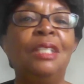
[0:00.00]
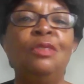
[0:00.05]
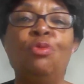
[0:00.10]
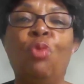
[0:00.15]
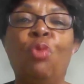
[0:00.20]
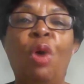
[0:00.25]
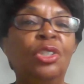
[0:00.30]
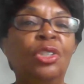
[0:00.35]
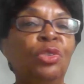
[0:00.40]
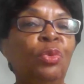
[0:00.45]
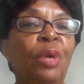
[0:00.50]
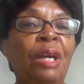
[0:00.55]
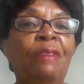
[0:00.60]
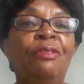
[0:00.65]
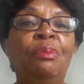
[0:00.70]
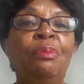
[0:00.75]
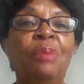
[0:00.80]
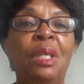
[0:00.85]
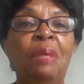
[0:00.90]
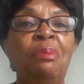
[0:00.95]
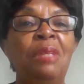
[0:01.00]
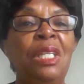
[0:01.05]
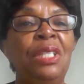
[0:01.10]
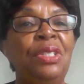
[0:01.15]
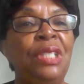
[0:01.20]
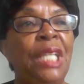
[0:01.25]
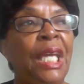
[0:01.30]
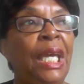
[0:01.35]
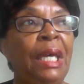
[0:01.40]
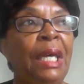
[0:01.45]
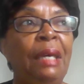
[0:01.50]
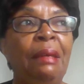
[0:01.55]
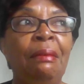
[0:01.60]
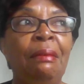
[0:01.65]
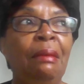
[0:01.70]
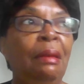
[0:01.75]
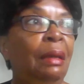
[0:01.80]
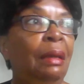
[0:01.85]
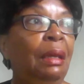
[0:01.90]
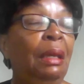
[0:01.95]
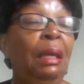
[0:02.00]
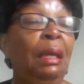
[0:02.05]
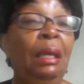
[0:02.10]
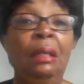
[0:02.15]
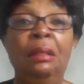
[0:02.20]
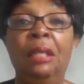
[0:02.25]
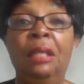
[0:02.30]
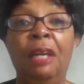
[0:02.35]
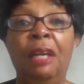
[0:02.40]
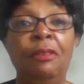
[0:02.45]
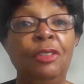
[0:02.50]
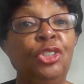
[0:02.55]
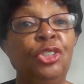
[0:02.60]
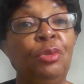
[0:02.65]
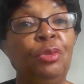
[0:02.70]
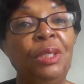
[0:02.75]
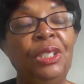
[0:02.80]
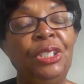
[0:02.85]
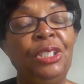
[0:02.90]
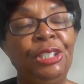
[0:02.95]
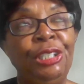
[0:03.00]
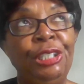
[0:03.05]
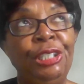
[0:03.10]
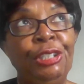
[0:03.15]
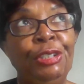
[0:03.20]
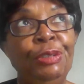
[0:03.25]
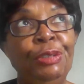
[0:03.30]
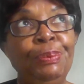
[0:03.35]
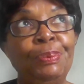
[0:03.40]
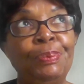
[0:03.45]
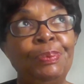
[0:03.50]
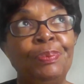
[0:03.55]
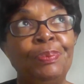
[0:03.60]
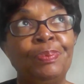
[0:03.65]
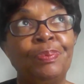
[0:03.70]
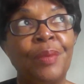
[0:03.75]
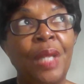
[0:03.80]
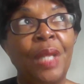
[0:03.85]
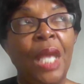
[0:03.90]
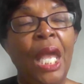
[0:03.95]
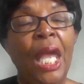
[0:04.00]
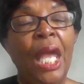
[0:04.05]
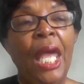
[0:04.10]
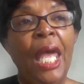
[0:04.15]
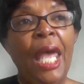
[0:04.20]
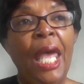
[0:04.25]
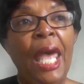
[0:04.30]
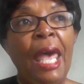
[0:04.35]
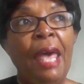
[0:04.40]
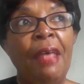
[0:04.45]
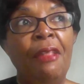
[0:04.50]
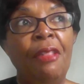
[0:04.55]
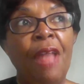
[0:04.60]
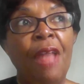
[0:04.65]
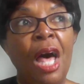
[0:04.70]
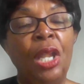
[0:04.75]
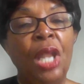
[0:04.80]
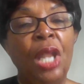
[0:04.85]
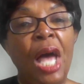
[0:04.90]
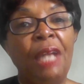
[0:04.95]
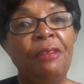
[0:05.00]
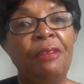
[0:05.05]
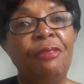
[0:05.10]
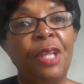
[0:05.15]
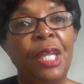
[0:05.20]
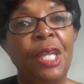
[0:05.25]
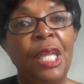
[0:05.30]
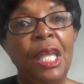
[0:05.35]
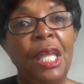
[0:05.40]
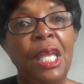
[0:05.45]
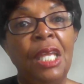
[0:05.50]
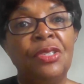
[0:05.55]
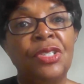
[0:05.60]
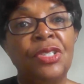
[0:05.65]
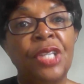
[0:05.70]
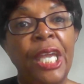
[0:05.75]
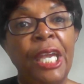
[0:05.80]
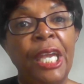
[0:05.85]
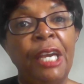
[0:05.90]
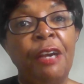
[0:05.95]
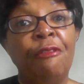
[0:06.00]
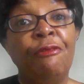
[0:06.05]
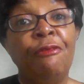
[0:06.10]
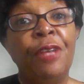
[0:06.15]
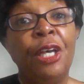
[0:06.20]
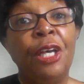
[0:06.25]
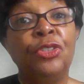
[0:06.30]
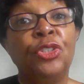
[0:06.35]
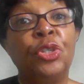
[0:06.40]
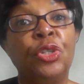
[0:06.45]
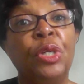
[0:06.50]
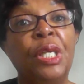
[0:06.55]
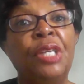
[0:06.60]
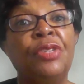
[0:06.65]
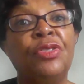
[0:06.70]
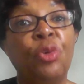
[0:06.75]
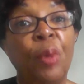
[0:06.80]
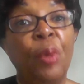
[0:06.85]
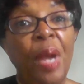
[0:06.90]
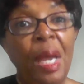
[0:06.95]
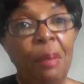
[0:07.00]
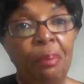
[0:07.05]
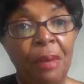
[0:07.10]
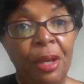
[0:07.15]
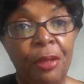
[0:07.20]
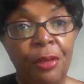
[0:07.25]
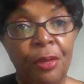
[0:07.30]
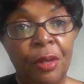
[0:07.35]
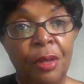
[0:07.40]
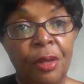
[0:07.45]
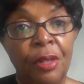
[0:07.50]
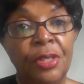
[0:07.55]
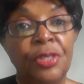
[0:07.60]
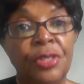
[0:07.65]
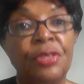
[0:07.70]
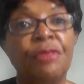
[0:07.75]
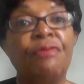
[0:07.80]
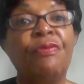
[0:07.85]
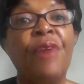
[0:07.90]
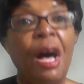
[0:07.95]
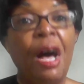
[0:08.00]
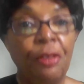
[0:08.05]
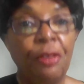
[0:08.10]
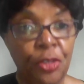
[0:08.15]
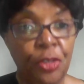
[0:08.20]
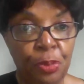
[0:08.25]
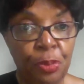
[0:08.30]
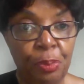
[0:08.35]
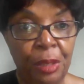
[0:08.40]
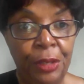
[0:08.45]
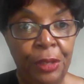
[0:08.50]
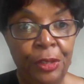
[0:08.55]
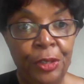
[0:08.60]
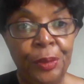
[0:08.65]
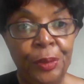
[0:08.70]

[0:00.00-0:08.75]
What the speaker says: walked away from him and his dad, never to return. And a lot of his care fell to his grandmother, his father's mother.